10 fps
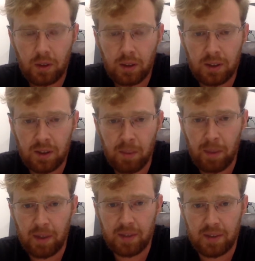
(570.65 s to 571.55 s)
this is a
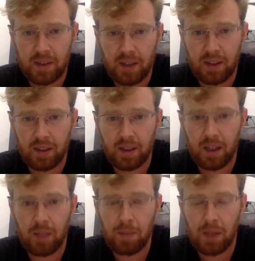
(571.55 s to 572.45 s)
pesticide that the
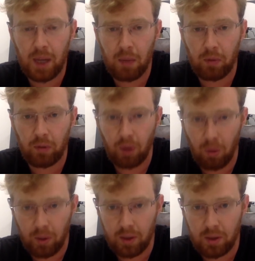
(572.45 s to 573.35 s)
EPA was
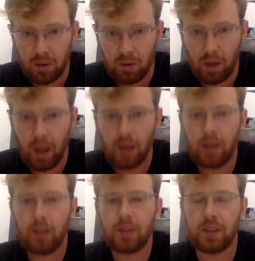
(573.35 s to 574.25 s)
going to
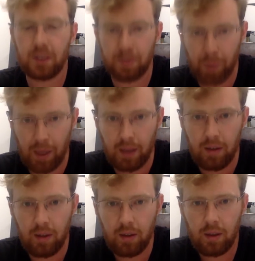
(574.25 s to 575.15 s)

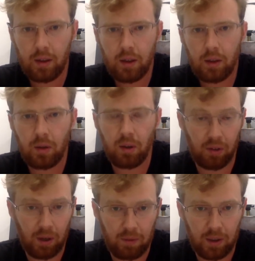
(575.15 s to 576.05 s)
suspend due to
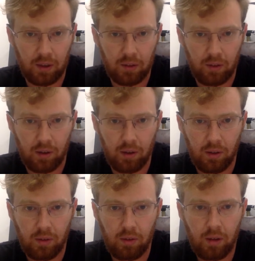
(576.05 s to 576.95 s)
safety
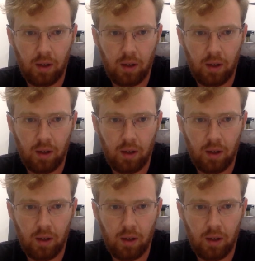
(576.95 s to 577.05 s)
concerns.